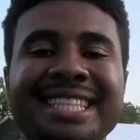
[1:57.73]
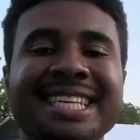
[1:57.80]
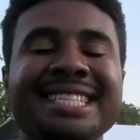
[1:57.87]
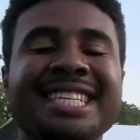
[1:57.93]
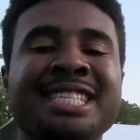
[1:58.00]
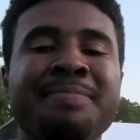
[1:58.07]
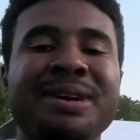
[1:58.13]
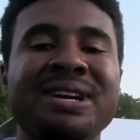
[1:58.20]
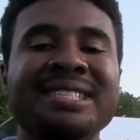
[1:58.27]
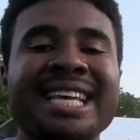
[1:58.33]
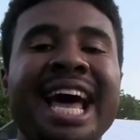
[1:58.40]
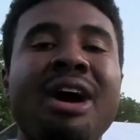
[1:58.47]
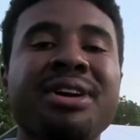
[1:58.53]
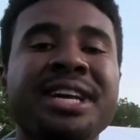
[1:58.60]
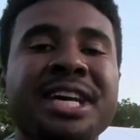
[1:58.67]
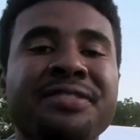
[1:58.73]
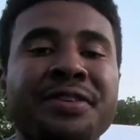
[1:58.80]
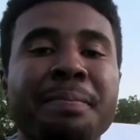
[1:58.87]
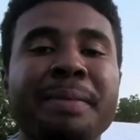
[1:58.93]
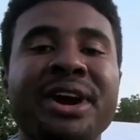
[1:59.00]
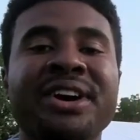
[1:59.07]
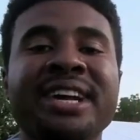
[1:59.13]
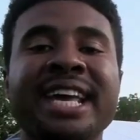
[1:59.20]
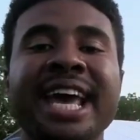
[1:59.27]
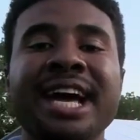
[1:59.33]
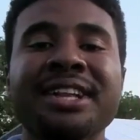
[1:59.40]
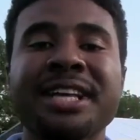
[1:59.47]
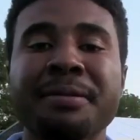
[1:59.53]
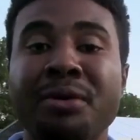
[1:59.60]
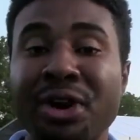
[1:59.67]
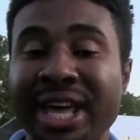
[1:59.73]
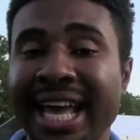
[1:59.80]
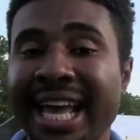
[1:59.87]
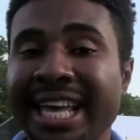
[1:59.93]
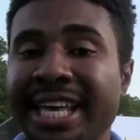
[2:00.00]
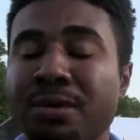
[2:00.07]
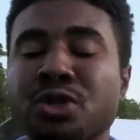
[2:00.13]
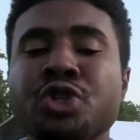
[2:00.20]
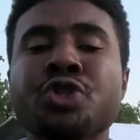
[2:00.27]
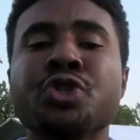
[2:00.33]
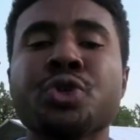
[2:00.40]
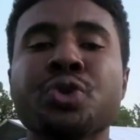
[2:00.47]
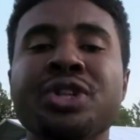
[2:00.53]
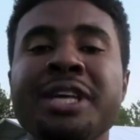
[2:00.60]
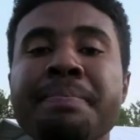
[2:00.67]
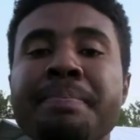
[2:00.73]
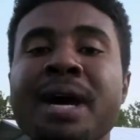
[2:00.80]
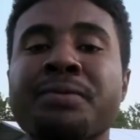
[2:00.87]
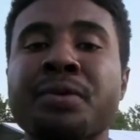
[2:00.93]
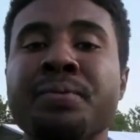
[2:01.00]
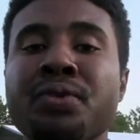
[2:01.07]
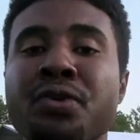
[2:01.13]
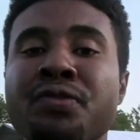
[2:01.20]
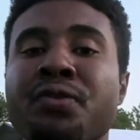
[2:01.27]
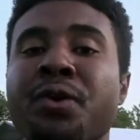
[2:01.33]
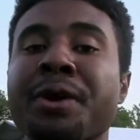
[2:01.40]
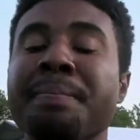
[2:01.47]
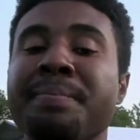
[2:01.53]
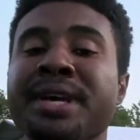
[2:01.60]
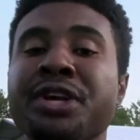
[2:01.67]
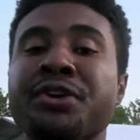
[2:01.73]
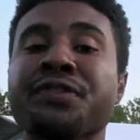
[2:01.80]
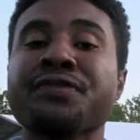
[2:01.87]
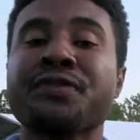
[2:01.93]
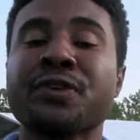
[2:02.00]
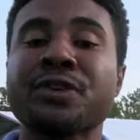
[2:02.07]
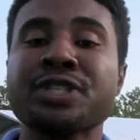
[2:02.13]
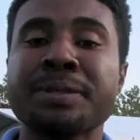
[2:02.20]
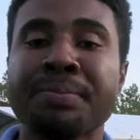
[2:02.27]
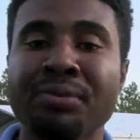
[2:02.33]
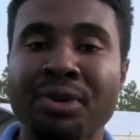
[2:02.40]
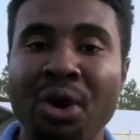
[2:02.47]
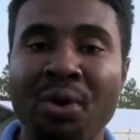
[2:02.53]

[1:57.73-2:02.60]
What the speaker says: This experience out here for Mary Kelly Mulcahy was truly memorable, for it being her first